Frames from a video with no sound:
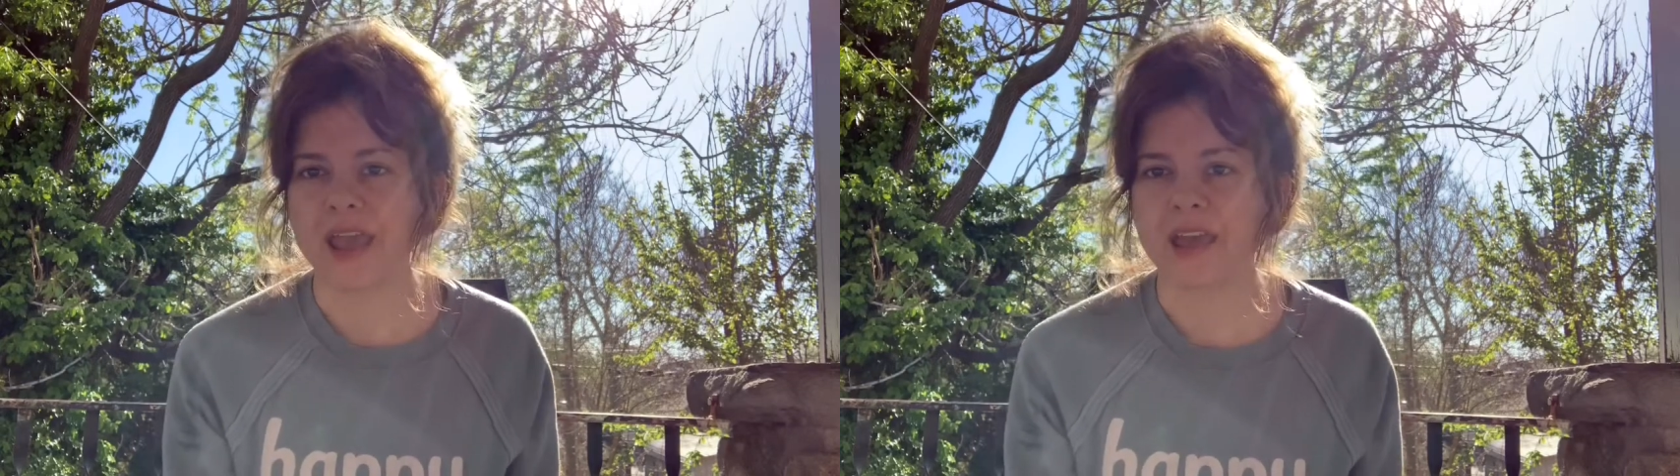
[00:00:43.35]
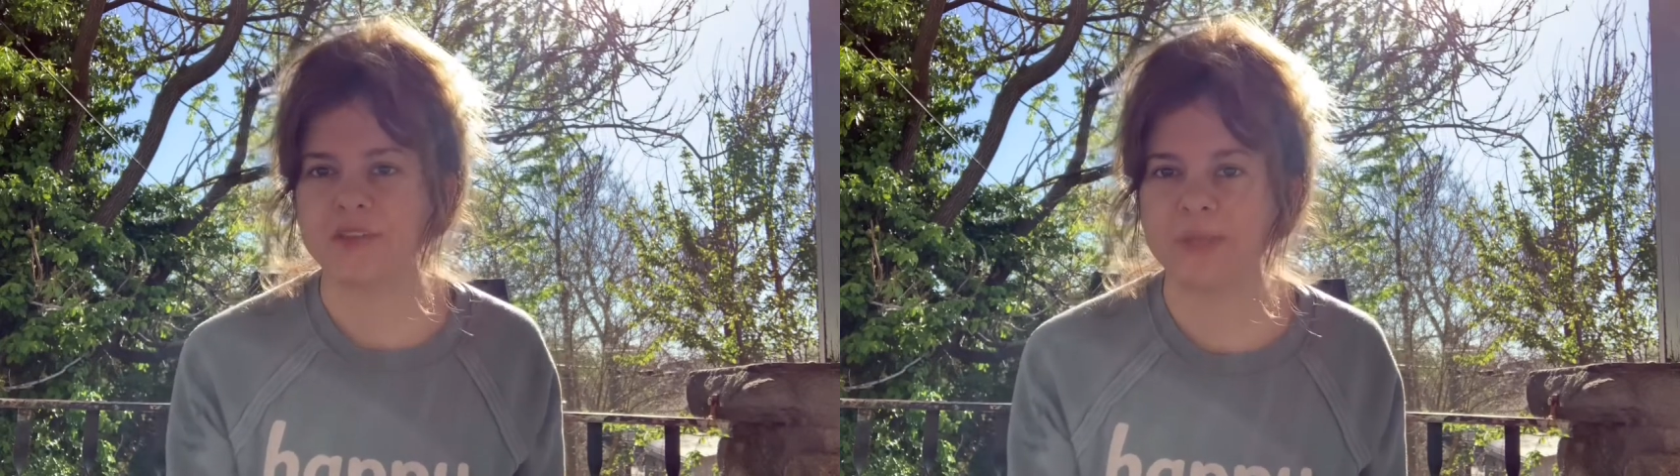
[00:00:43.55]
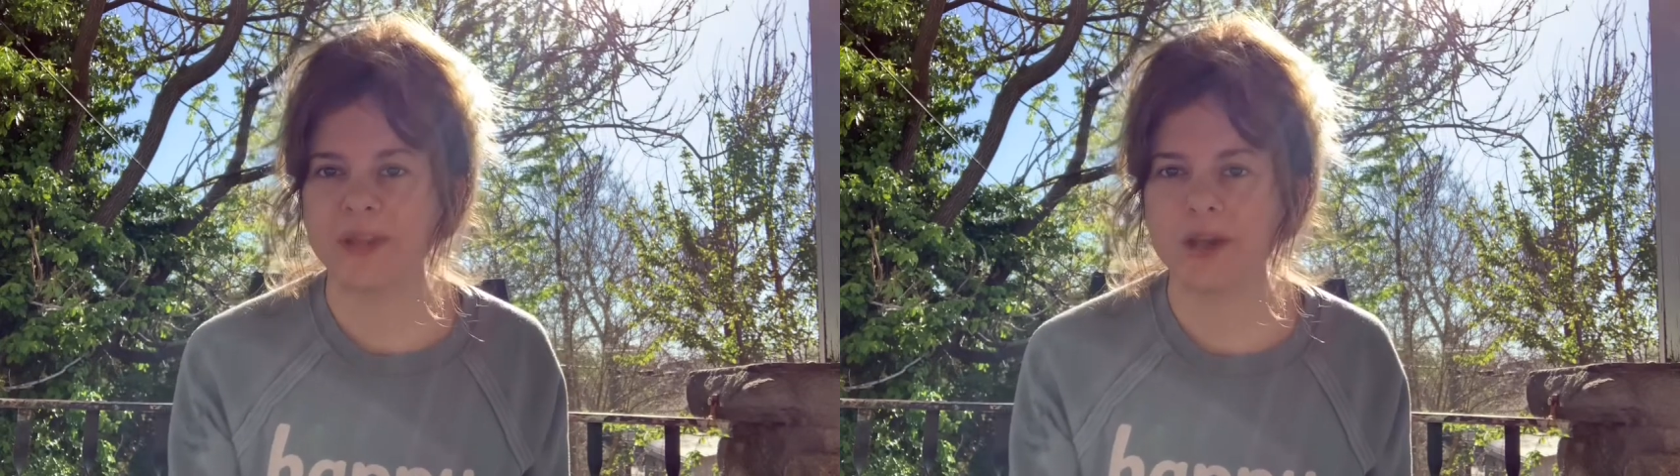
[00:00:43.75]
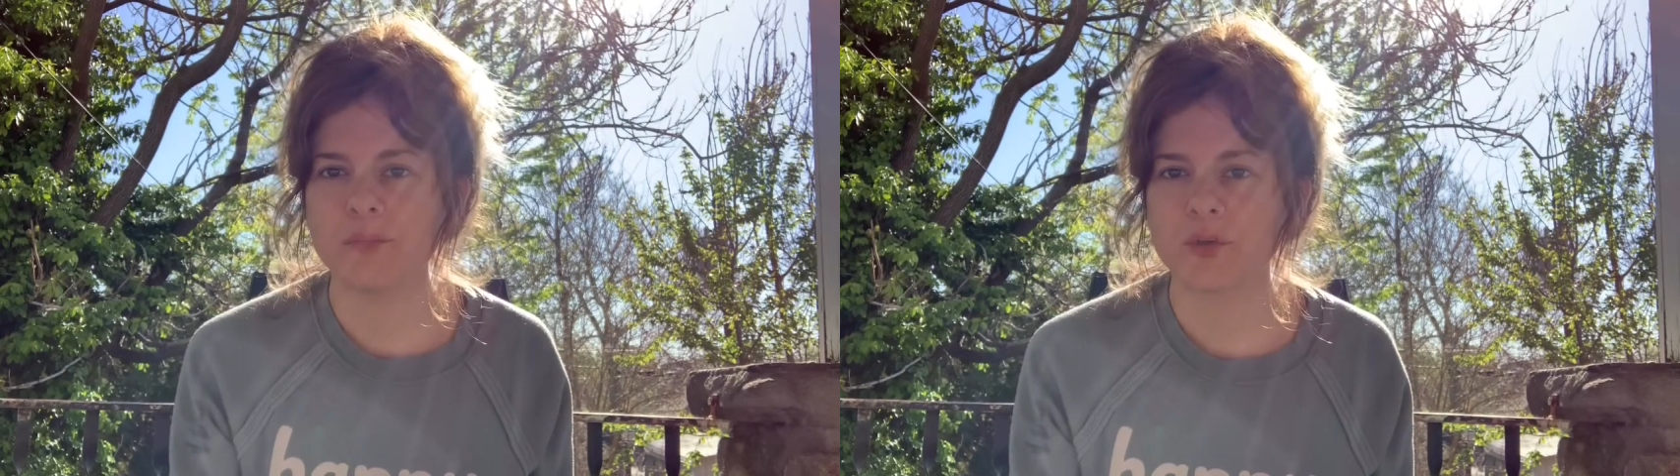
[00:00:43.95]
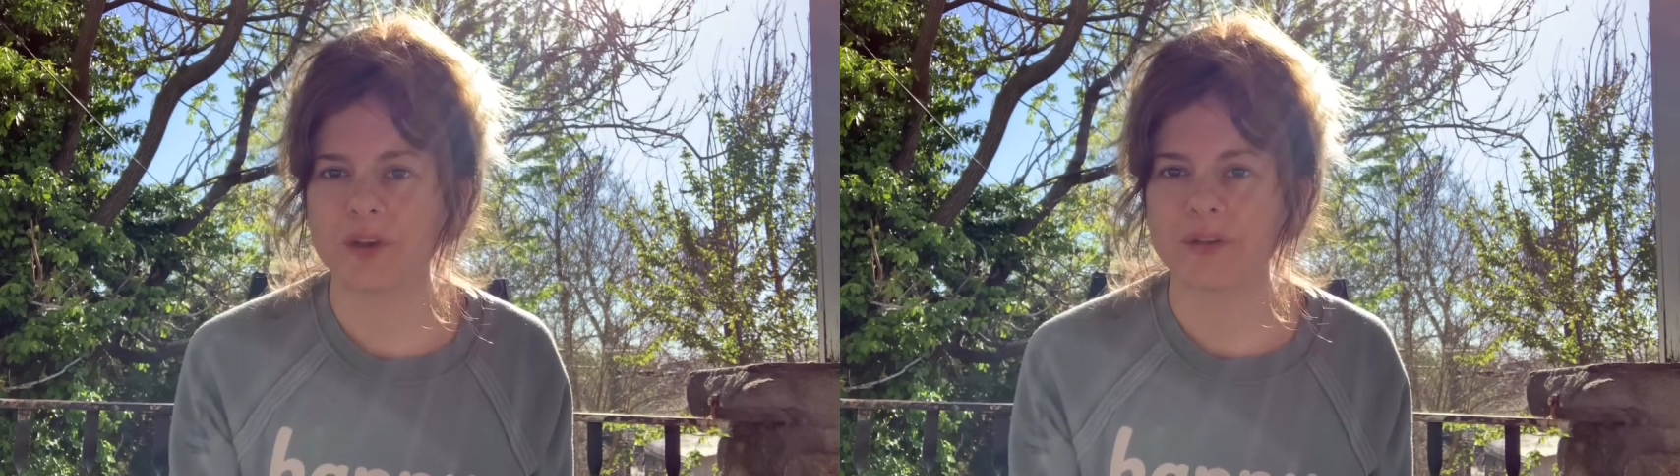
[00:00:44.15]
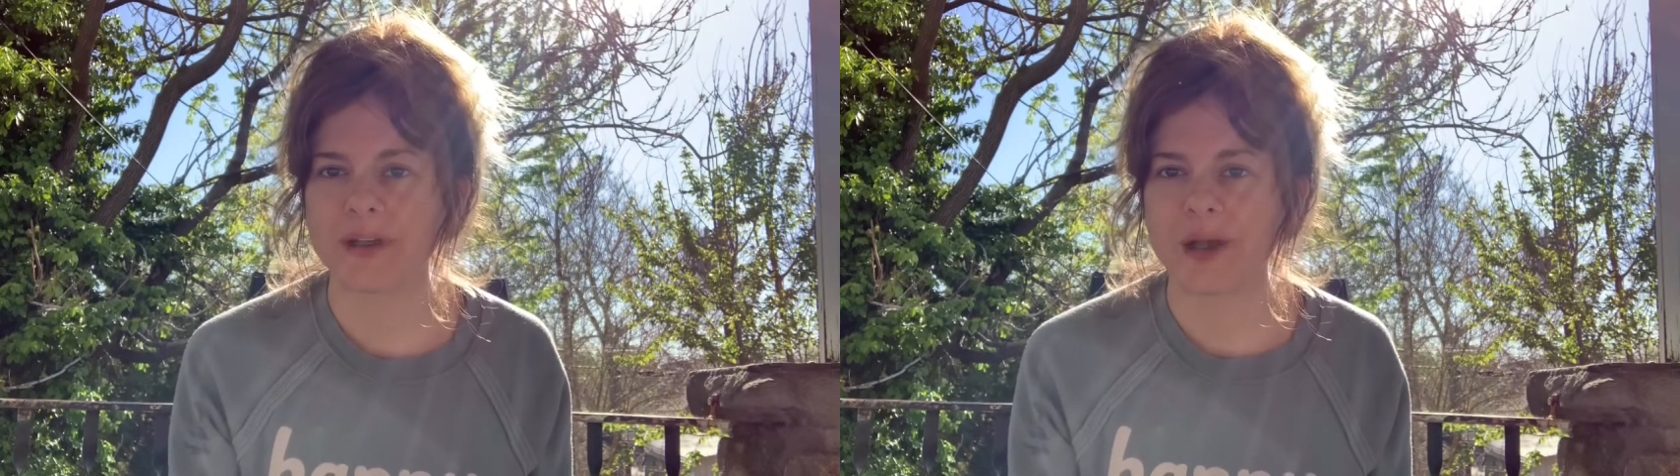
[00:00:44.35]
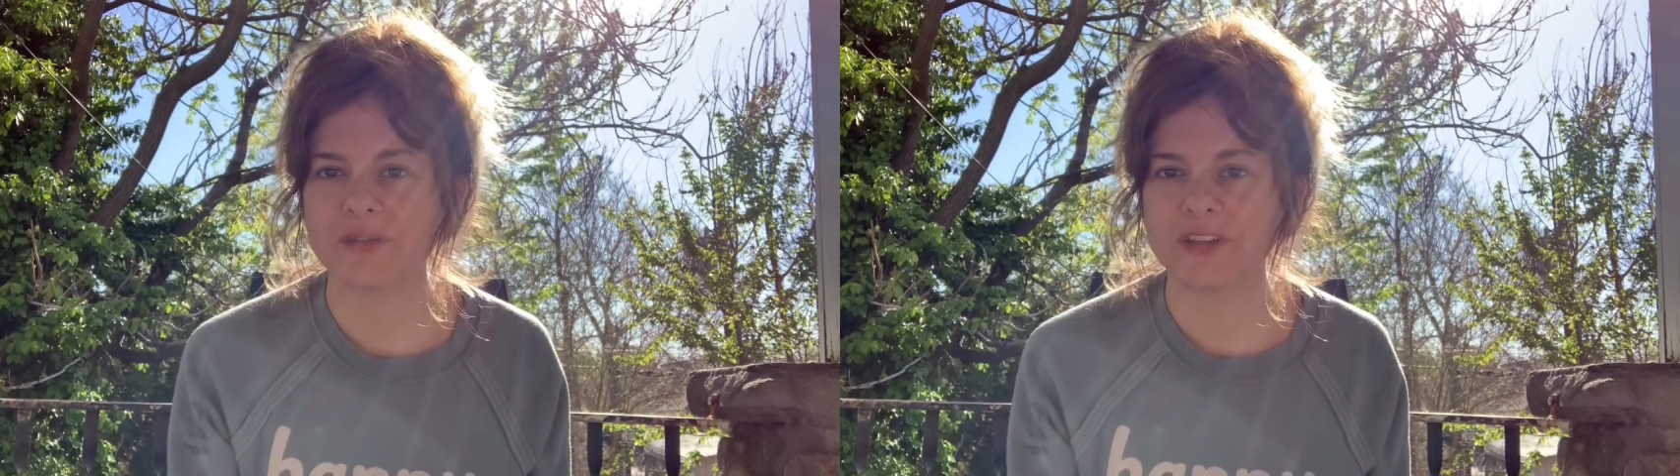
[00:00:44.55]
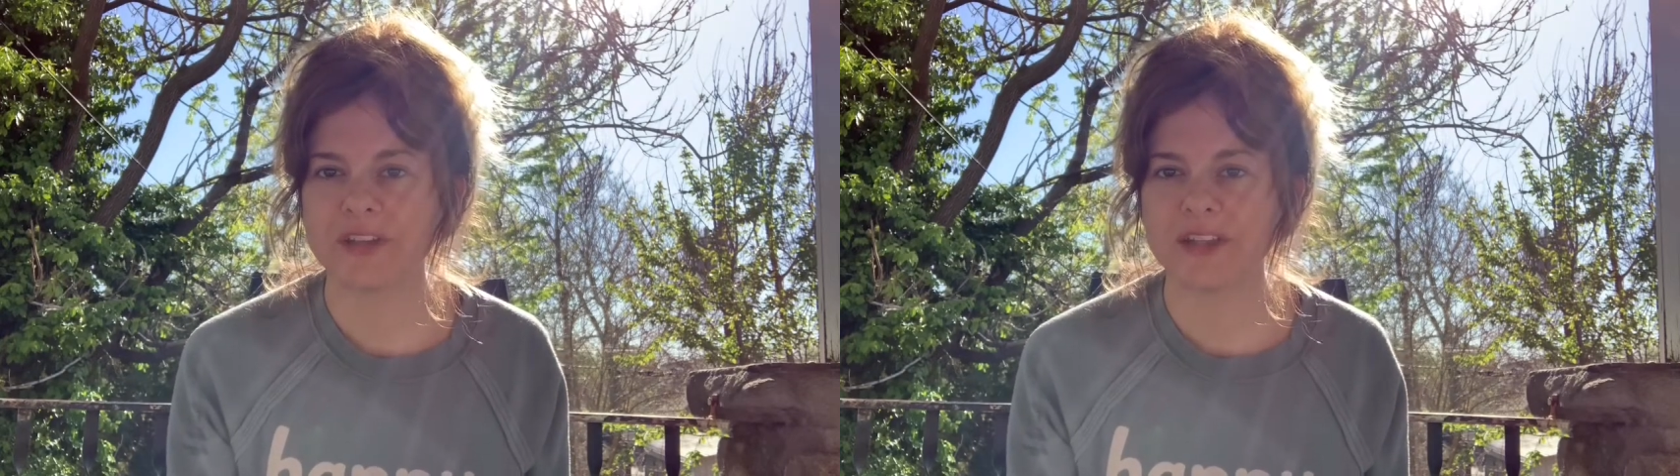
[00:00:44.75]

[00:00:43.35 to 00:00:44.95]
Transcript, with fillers: and to become more grounded